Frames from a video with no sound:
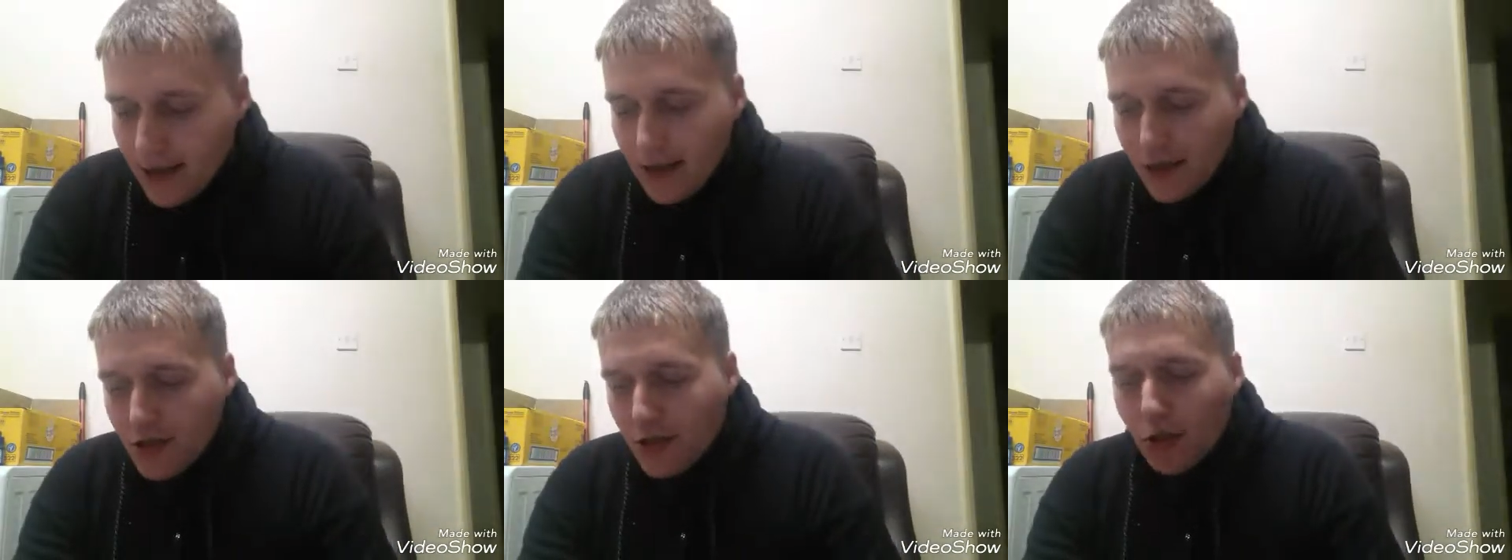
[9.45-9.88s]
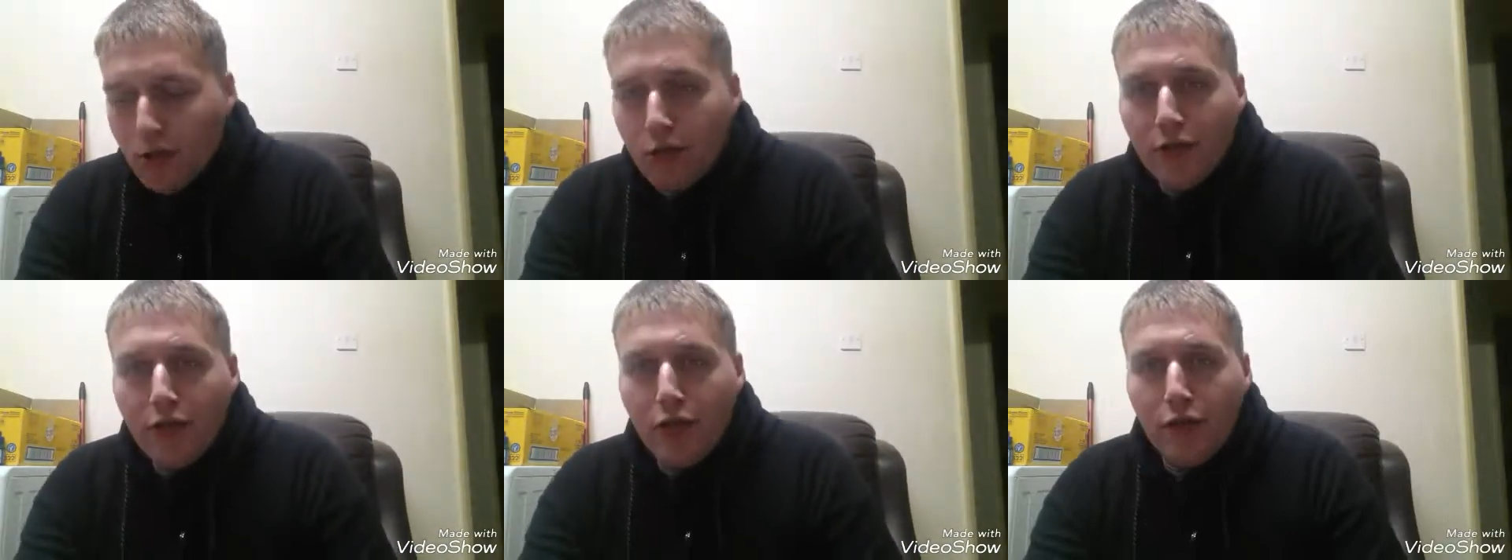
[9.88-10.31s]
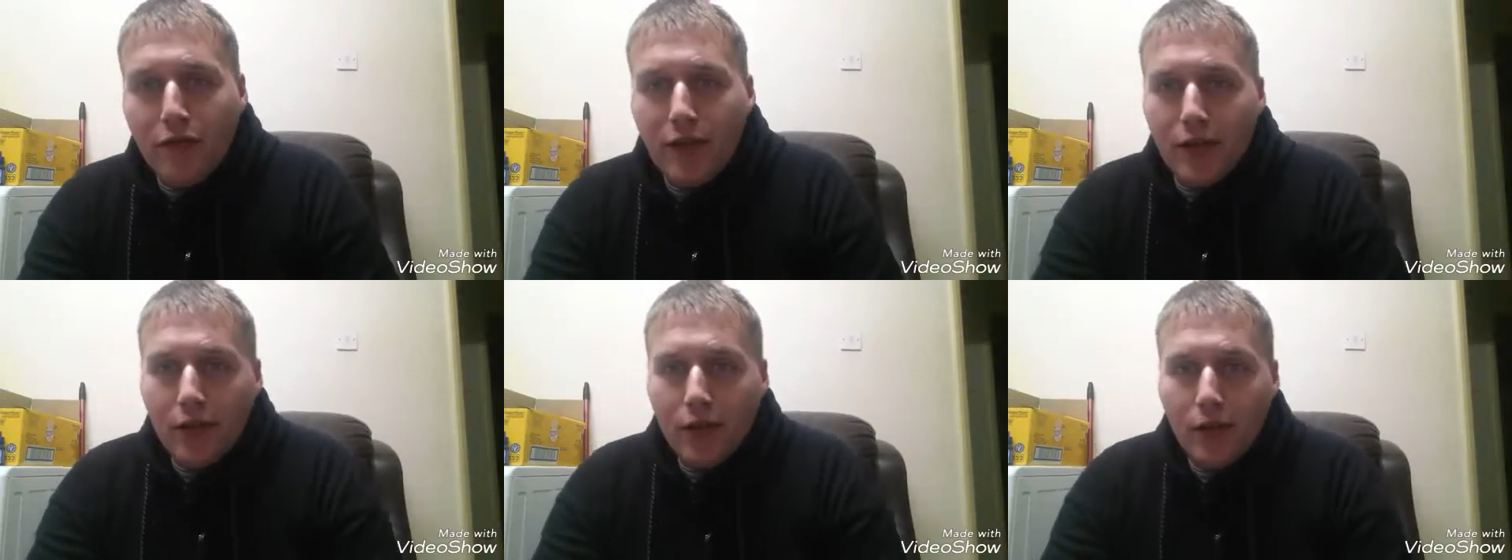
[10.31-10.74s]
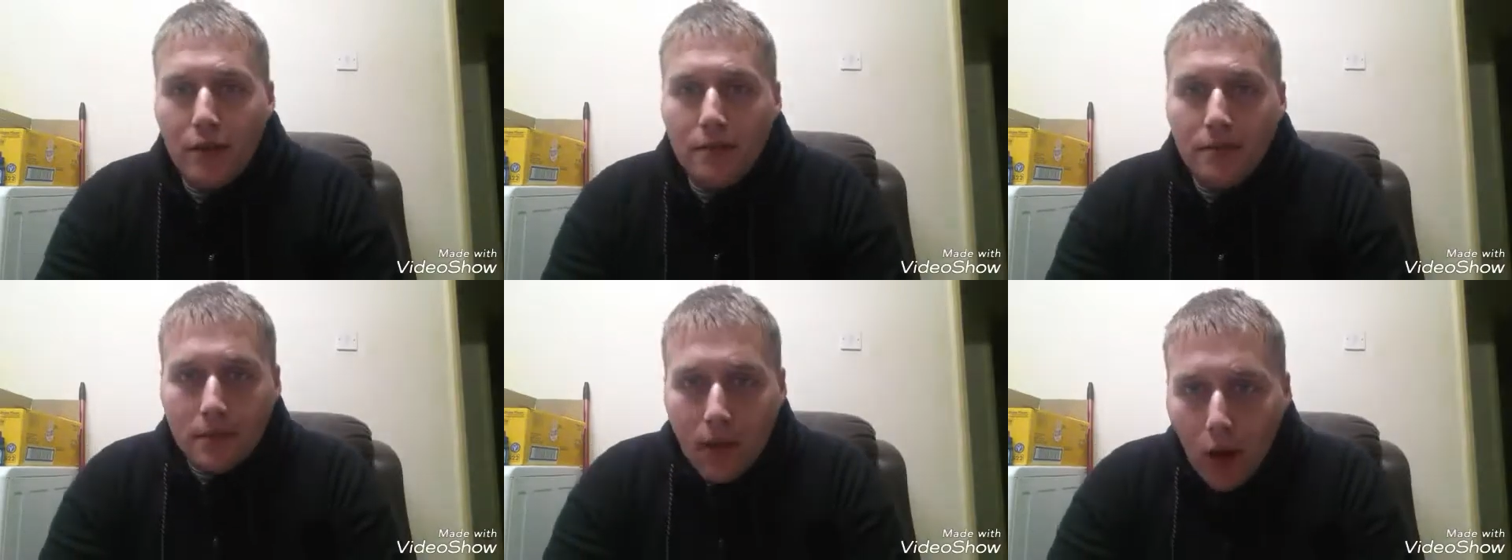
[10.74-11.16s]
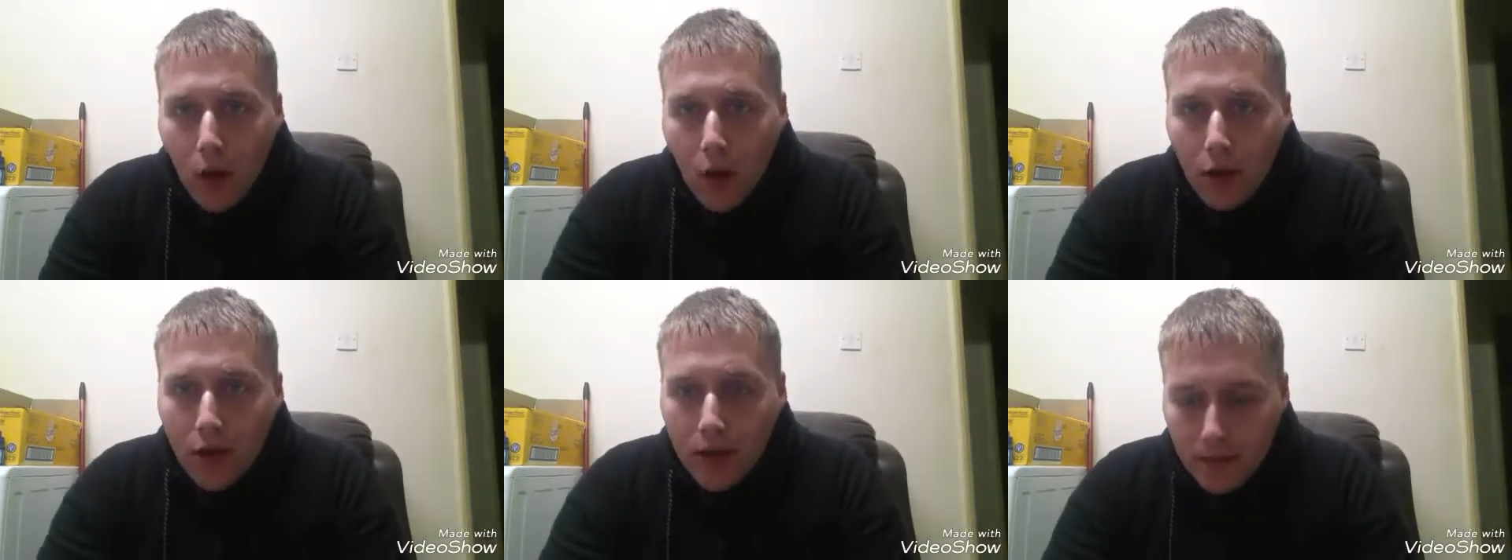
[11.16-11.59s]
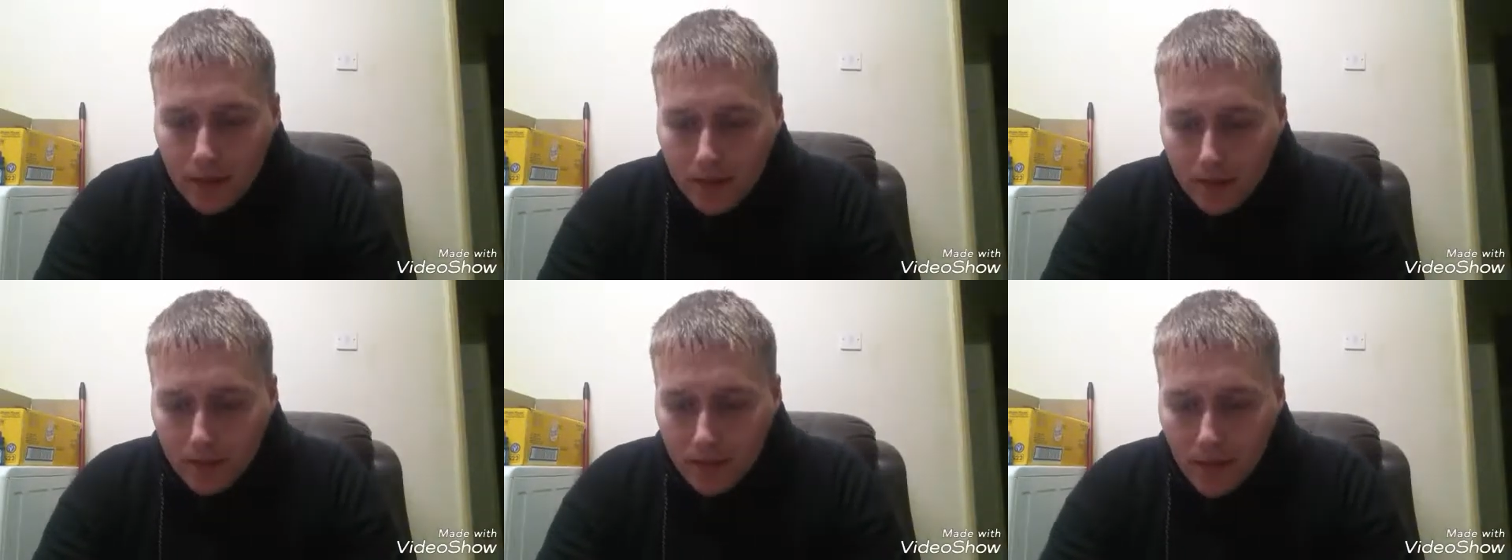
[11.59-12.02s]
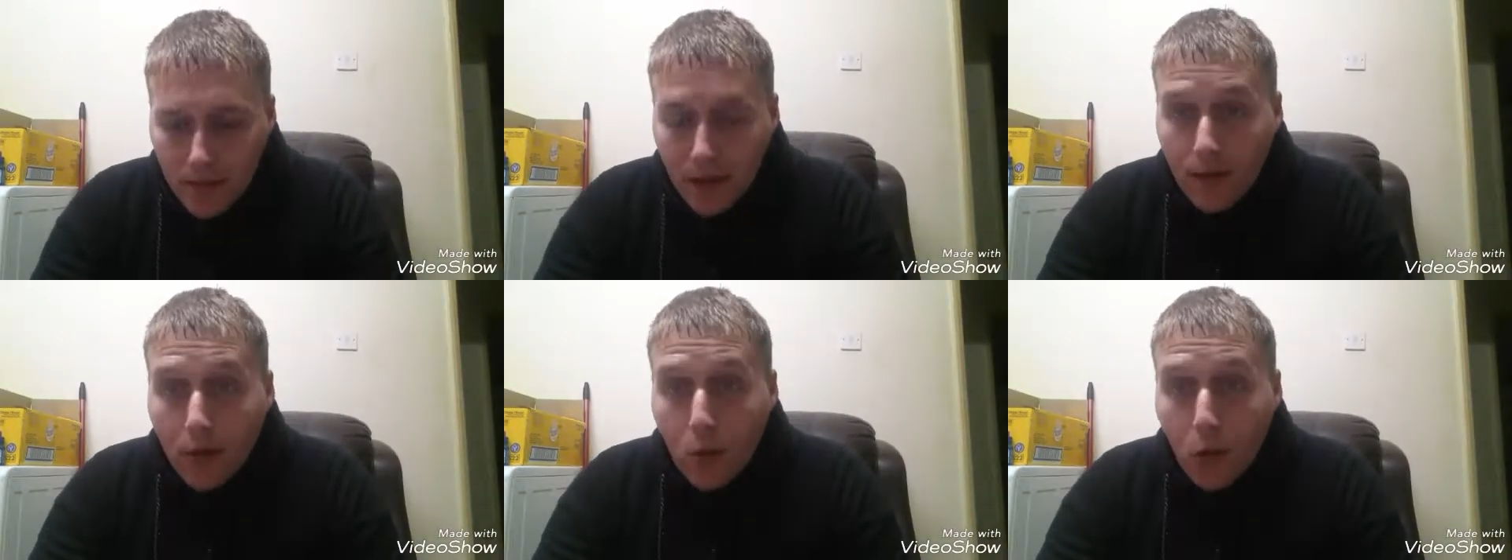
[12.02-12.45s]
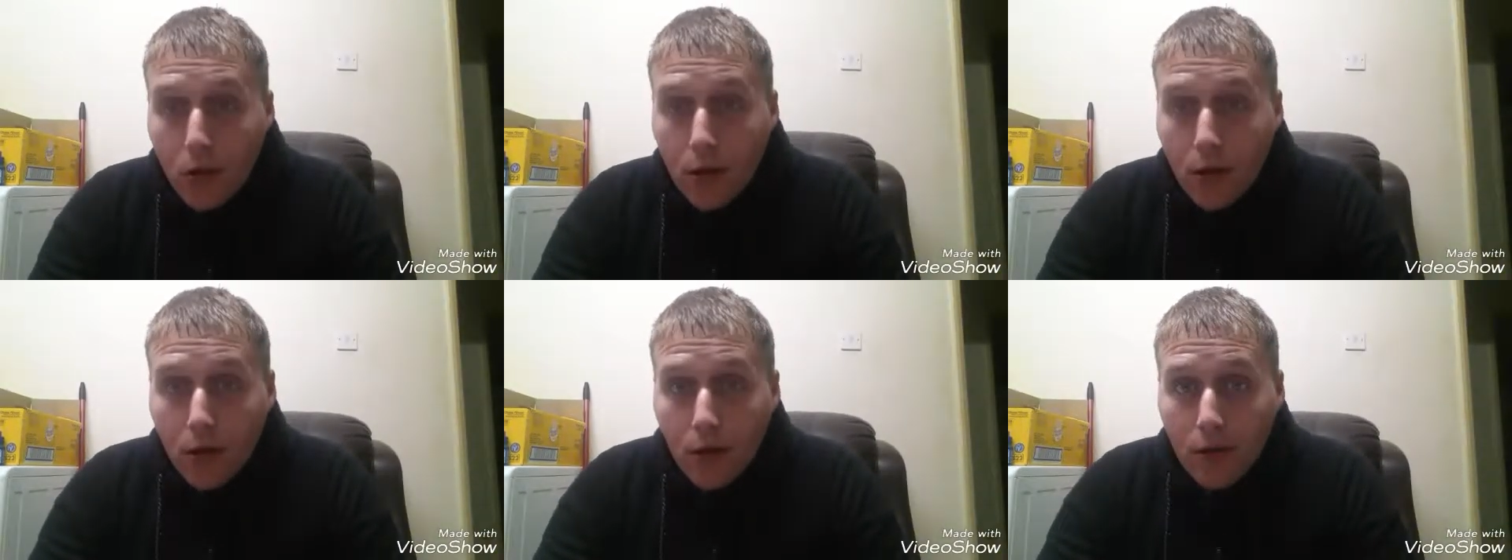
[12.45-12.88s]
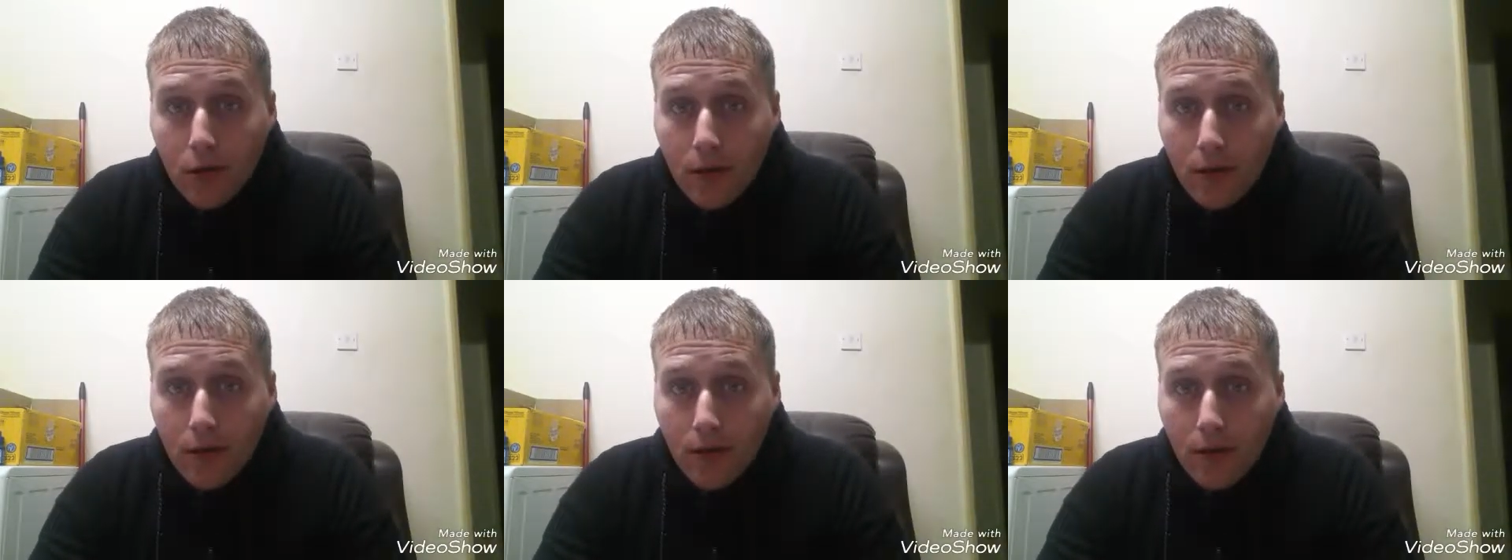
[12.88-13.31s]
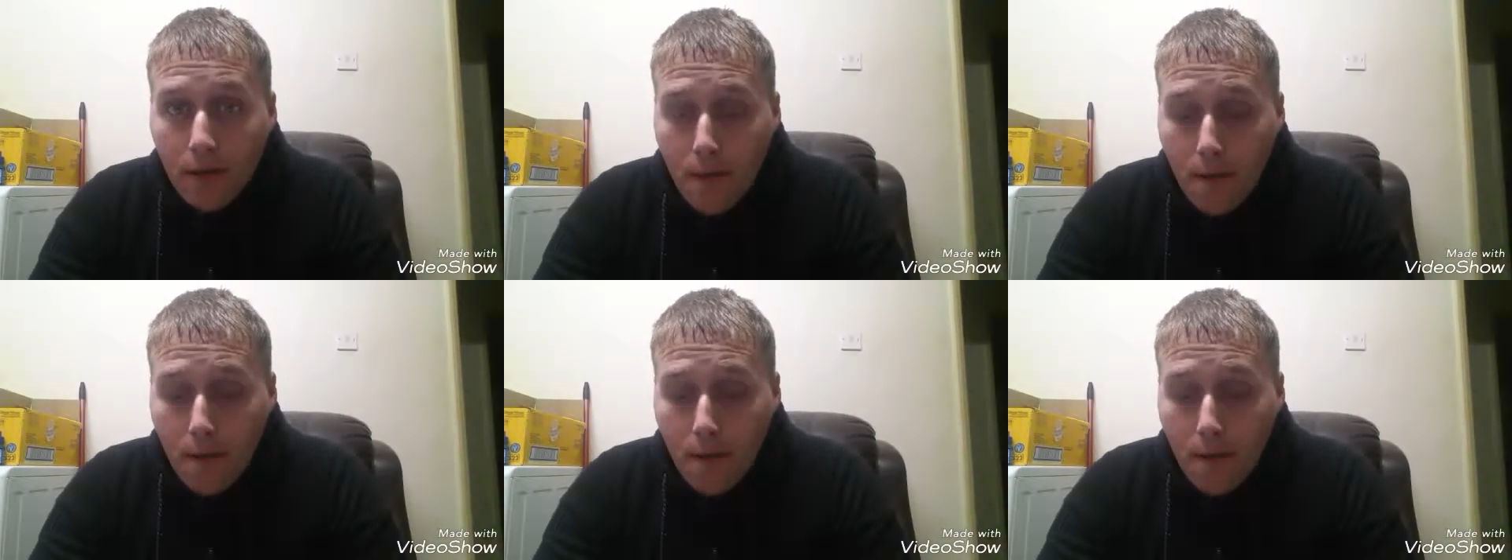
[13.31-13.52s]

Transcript: a short review video on the one and only